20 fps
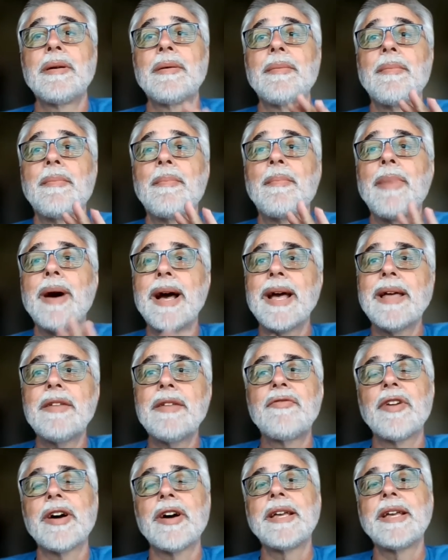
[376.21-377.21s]
So,
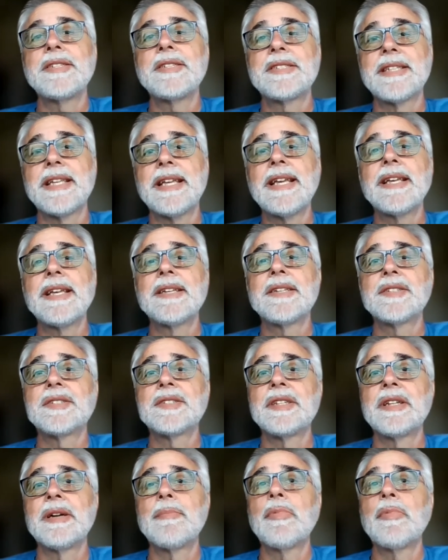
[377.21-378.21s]
my
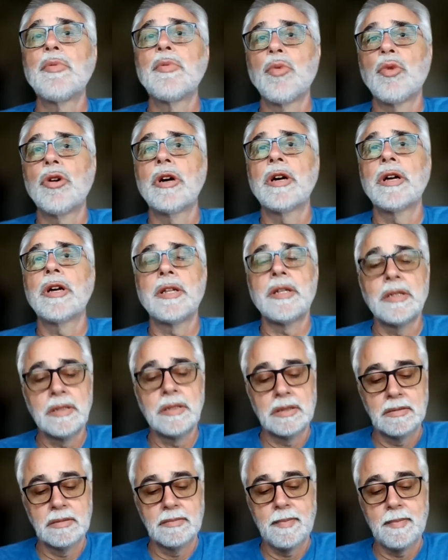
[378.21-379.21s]
advice is
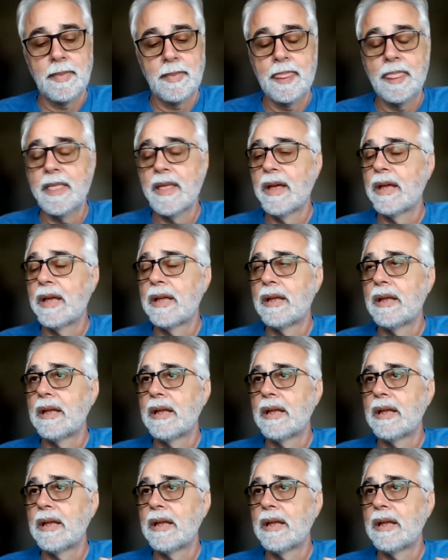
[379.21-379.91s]
number one,